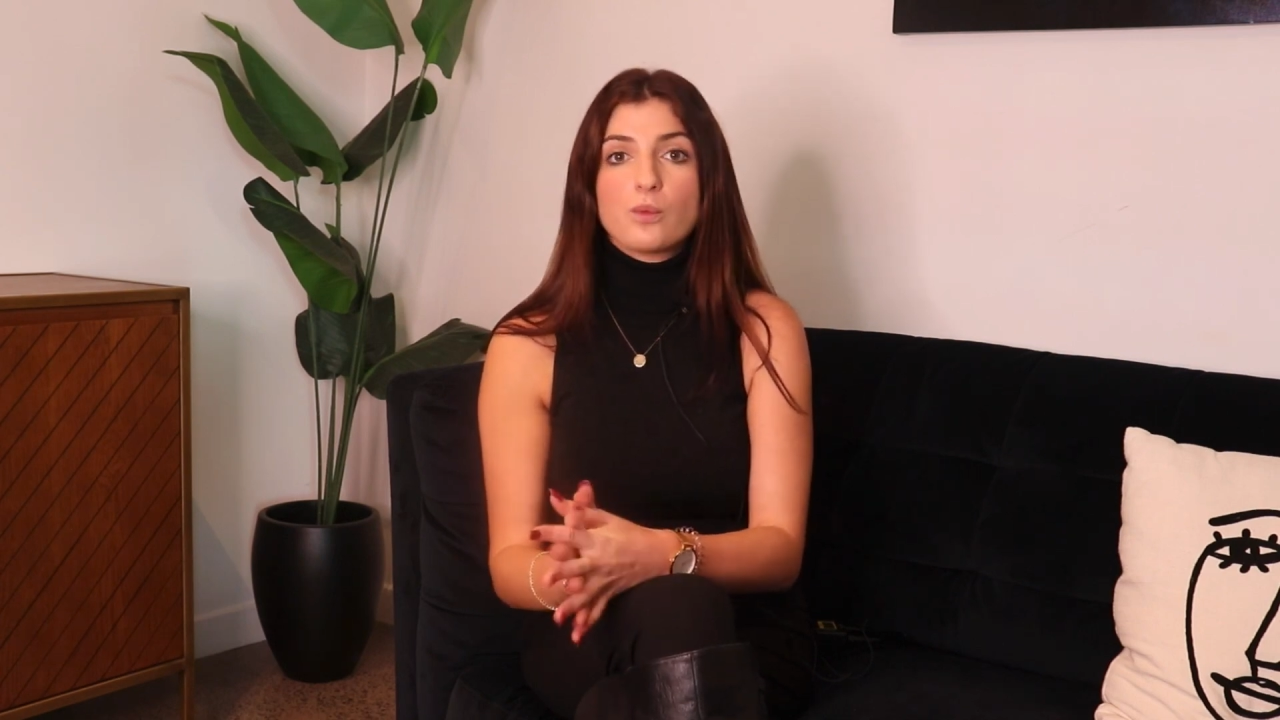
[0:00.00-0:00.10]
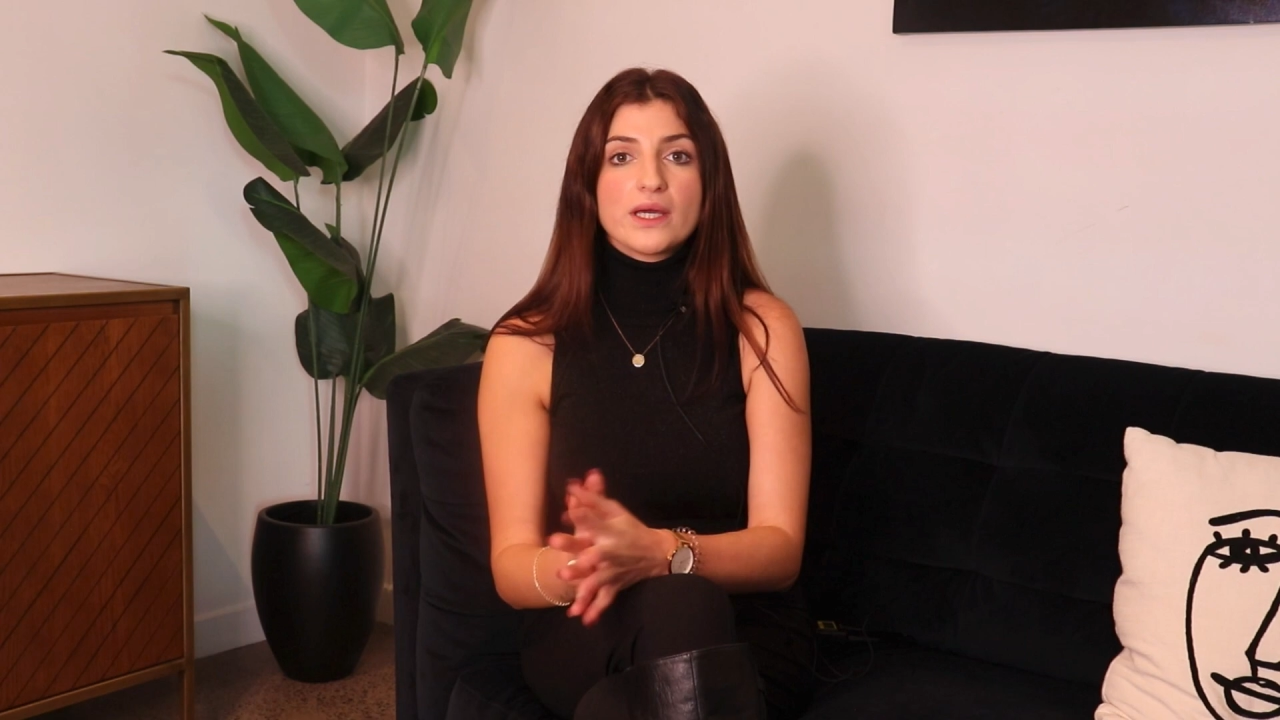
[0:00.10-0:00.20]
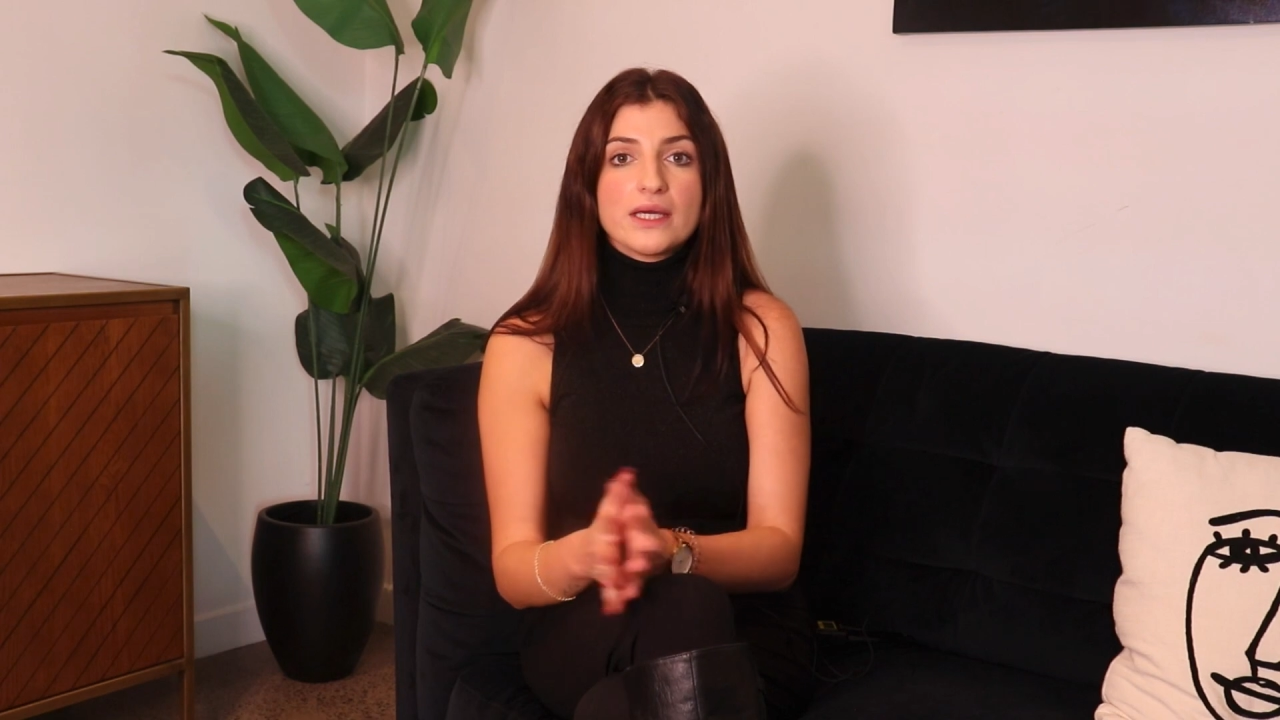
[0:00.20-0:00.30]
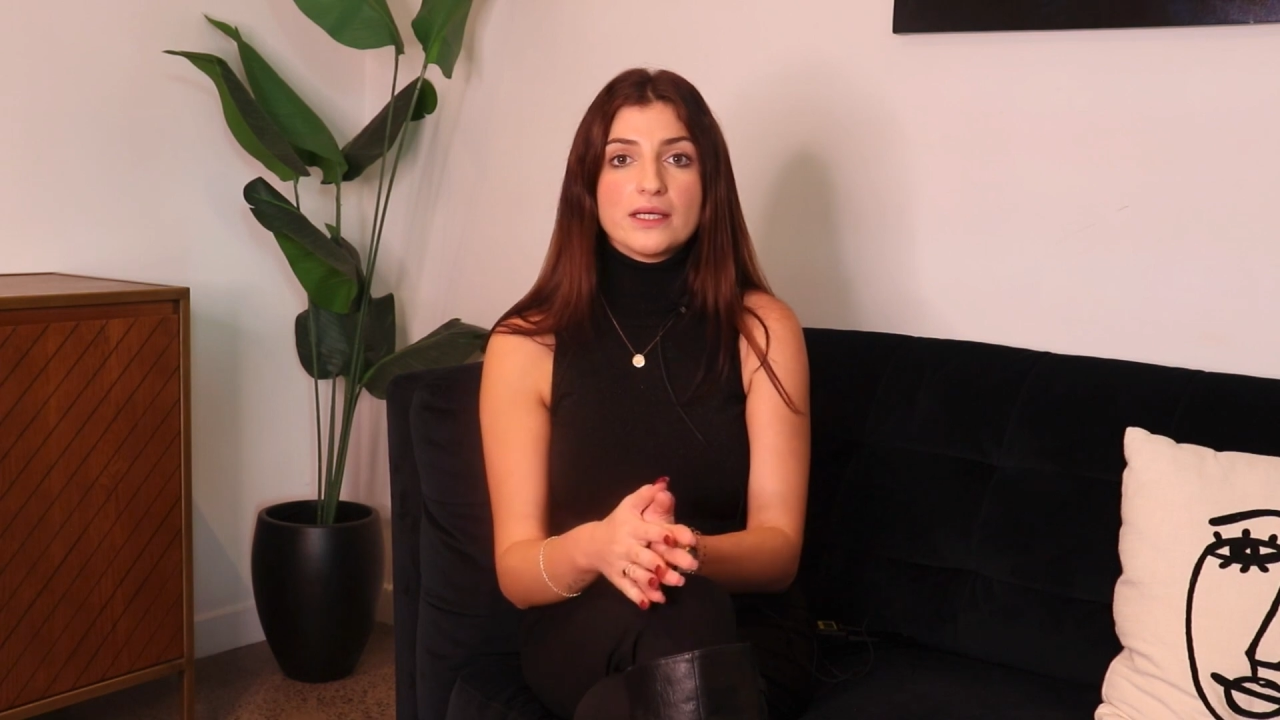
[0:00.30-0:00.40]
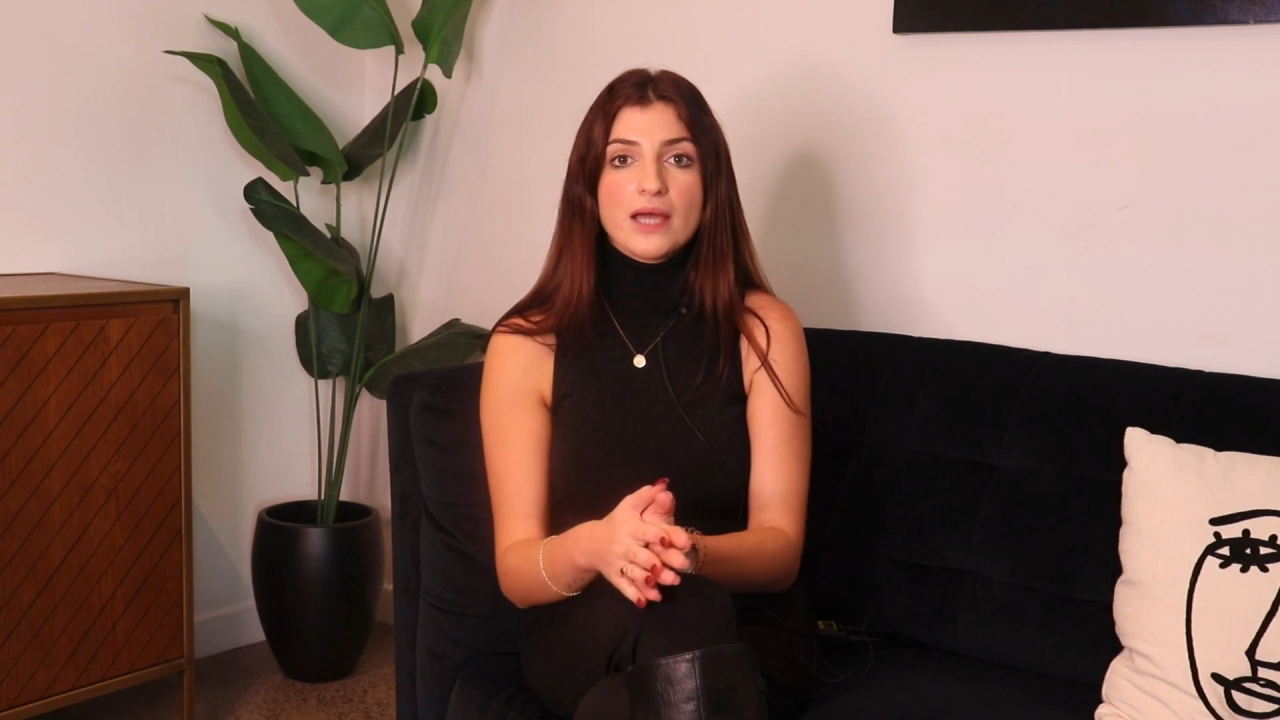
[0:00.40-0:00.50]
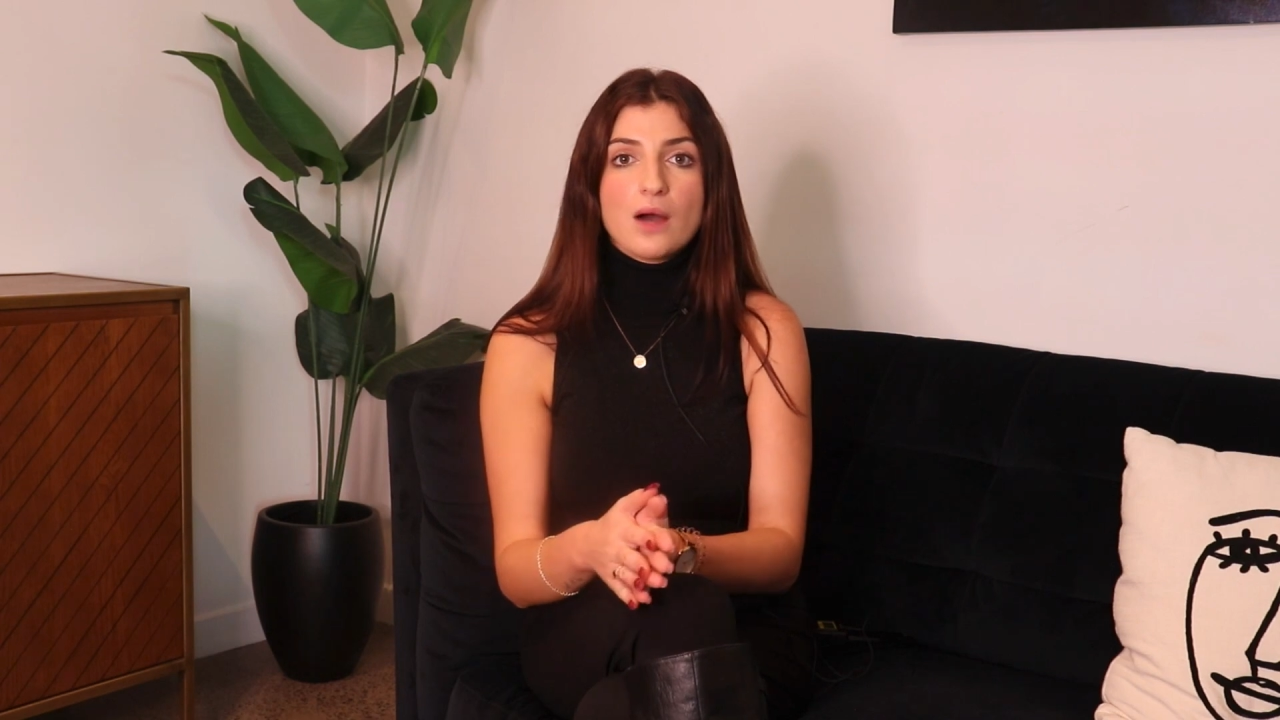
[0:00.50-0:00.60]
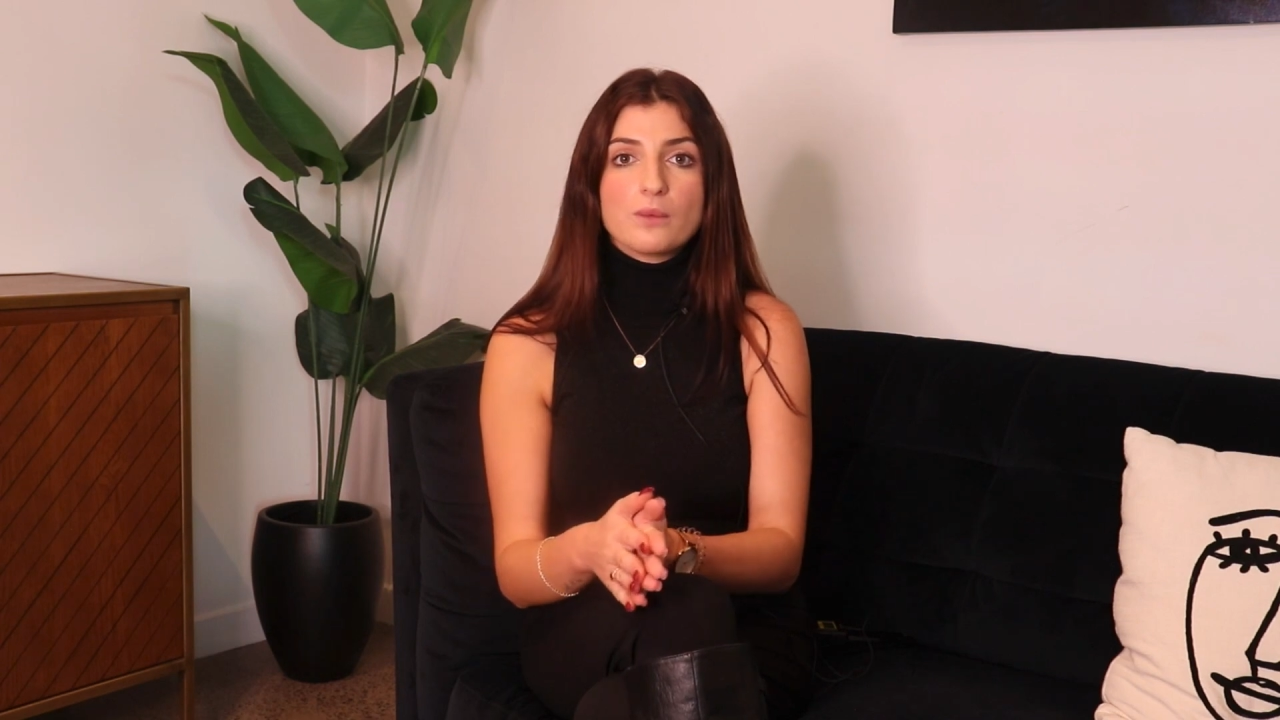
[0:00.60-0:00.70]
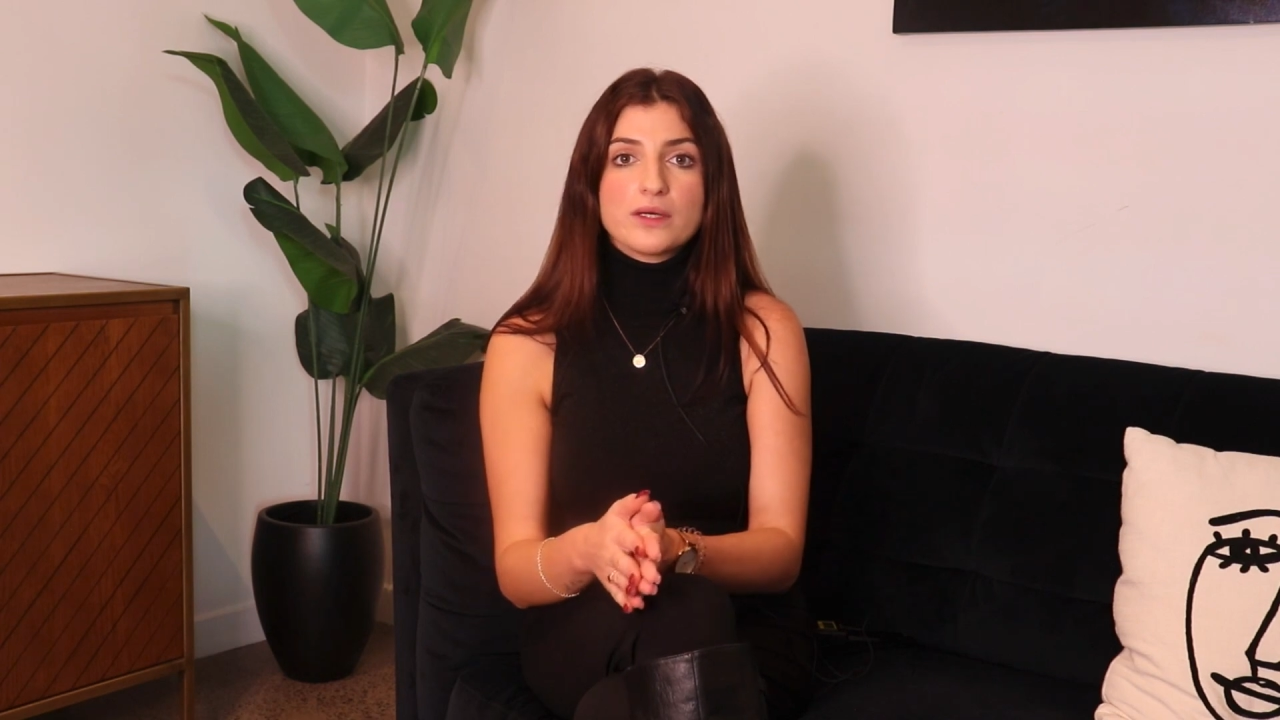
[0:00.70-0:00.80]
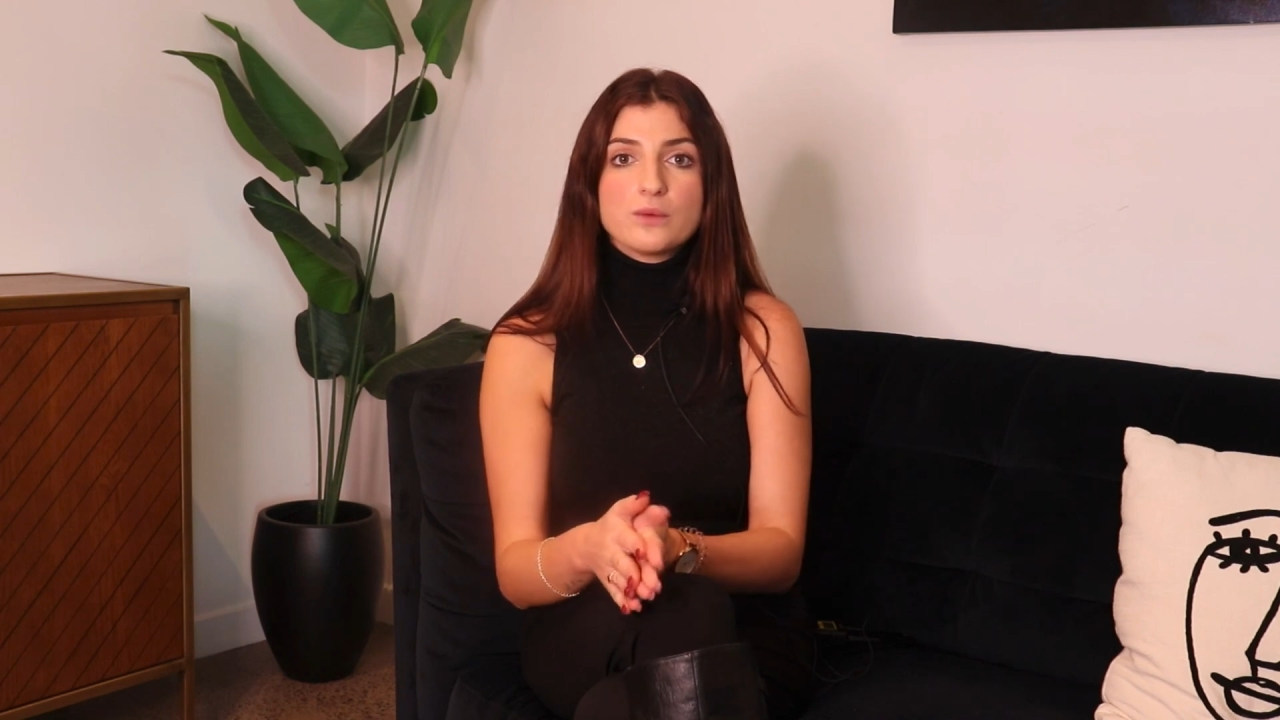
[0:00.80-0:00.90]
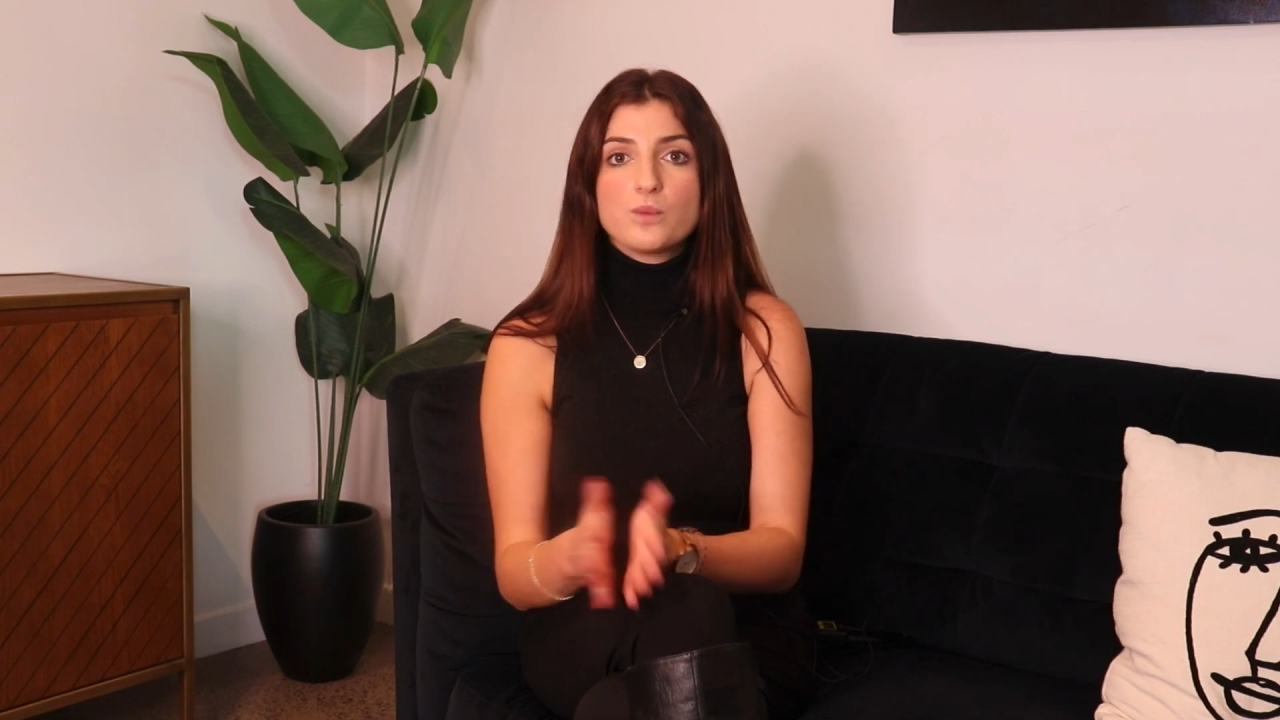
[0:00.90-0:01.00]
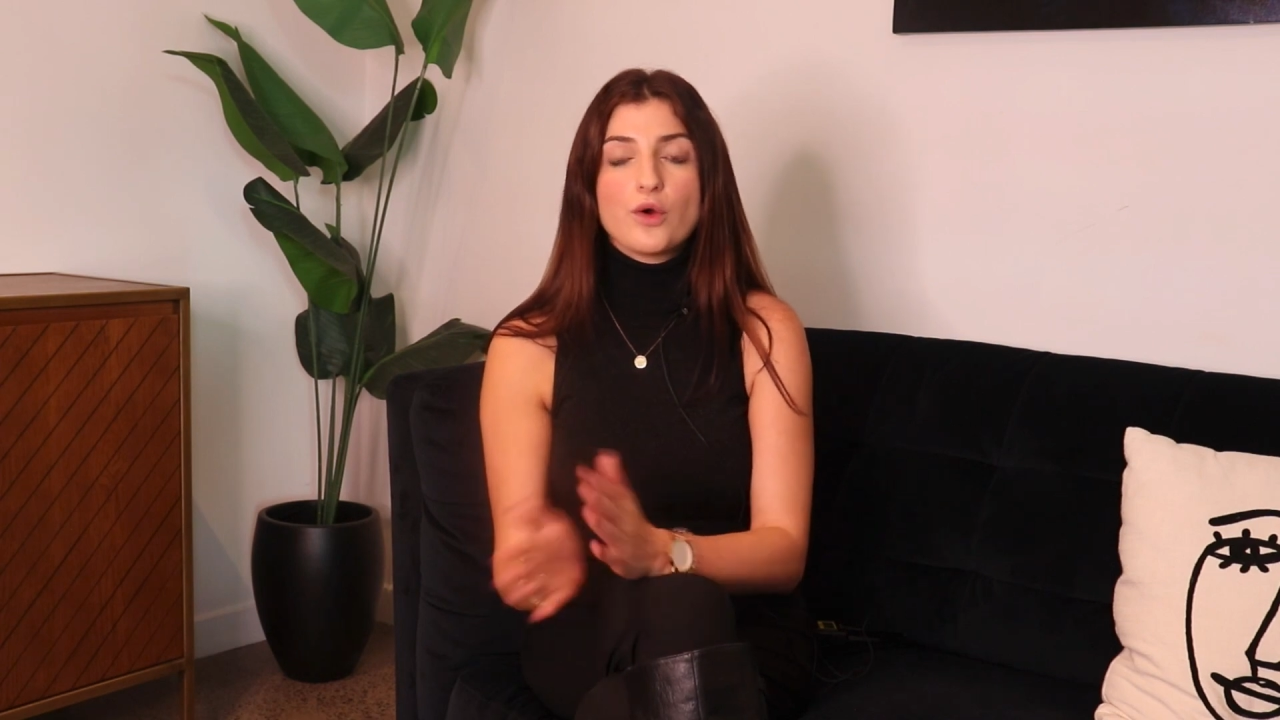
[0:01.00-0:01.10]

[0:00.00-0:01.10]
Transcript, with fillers: we how we